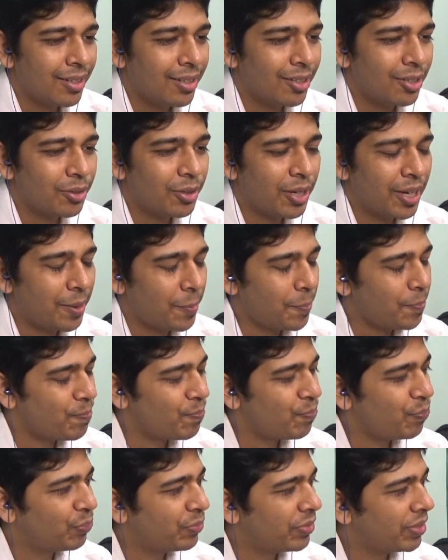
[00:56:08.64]
Okay.
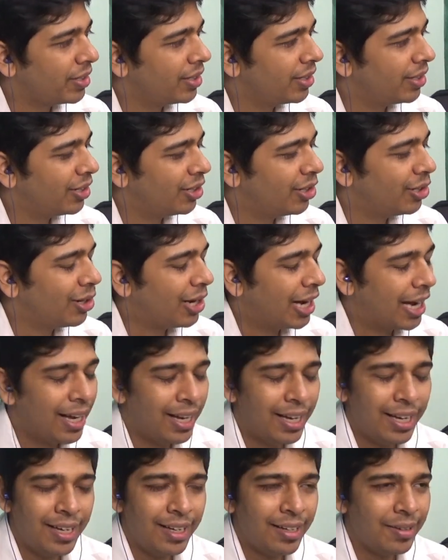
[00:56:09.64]

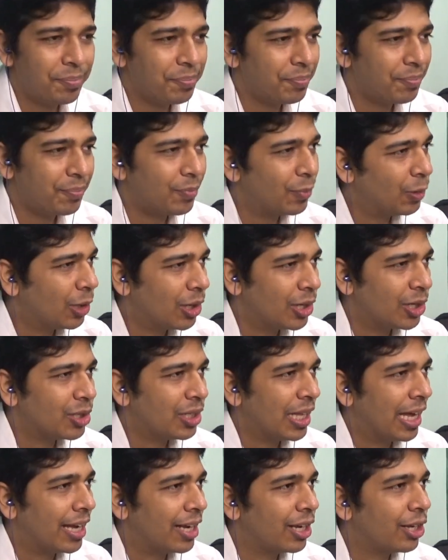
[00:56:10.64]
I want to
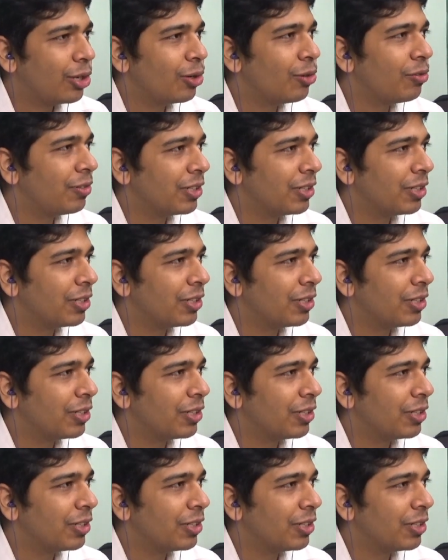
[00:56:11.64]
thank you,